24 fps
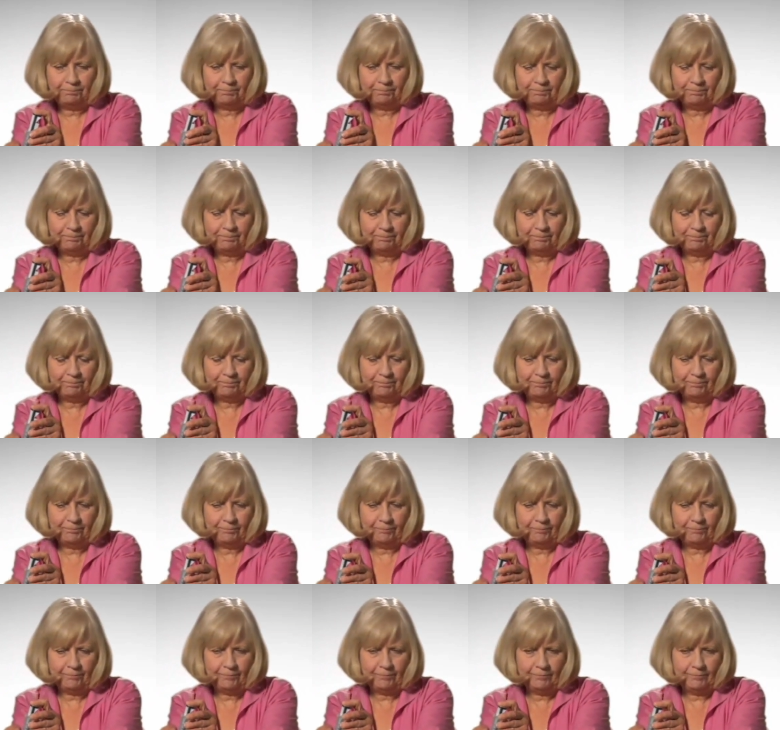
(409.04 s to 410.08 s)

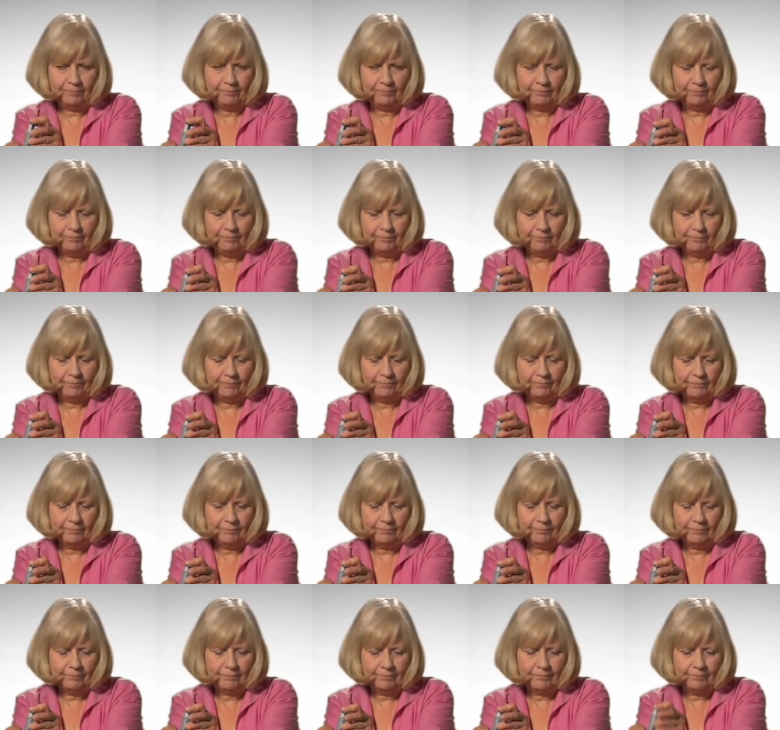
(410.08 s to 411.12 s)

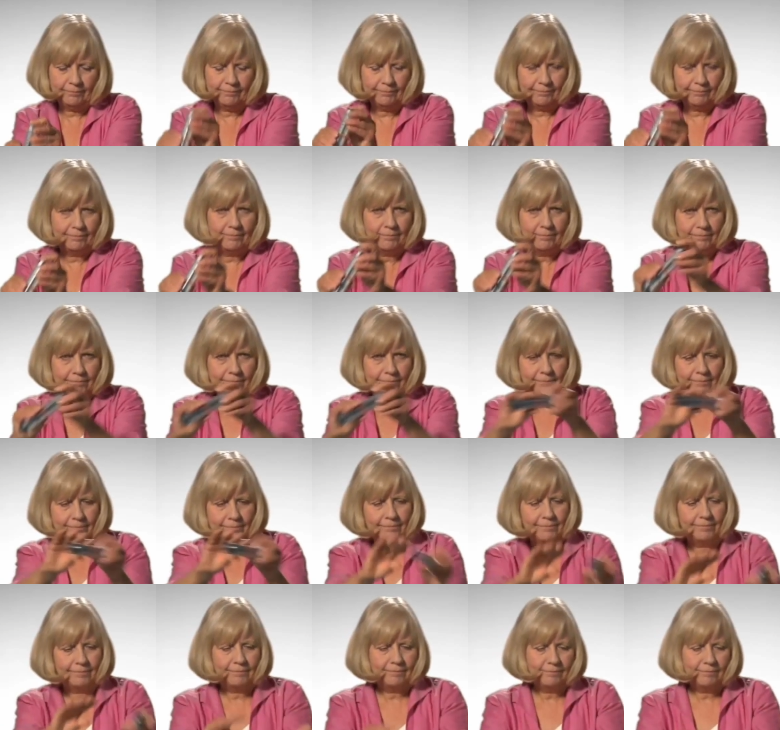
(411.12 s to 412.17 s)

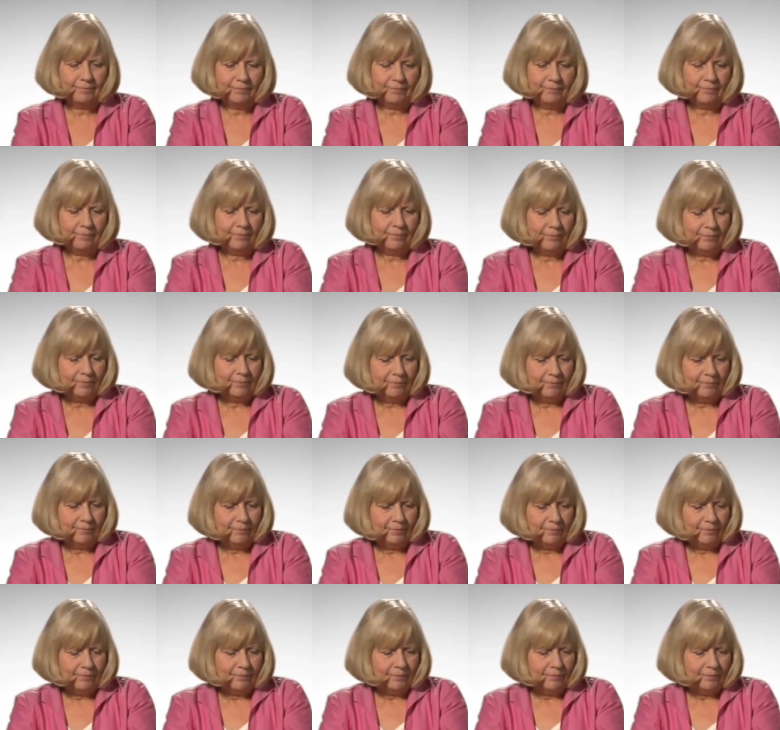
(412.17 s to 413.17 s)
(silence)